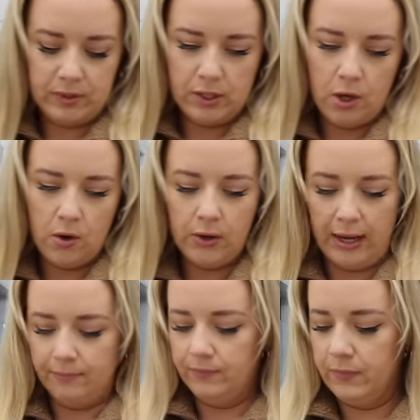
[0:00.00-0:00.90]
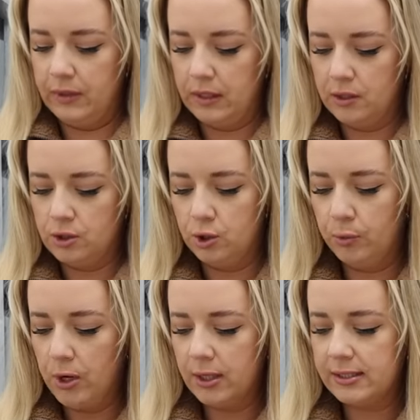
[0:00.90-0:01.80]
So, okay, the
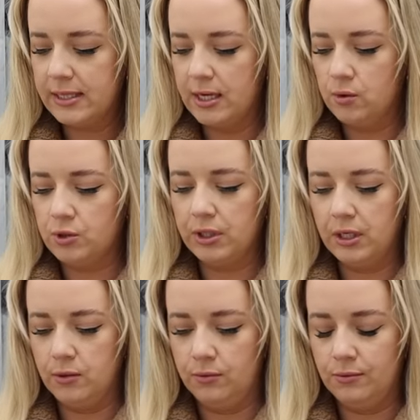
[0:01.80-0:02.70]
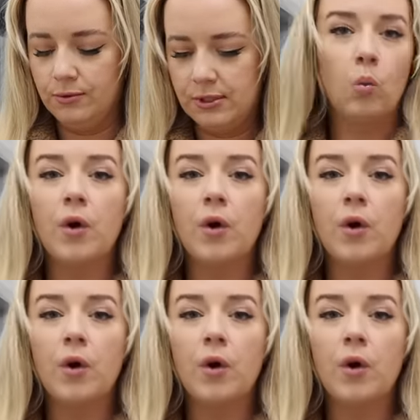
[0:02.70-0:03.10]
two products that I usually use,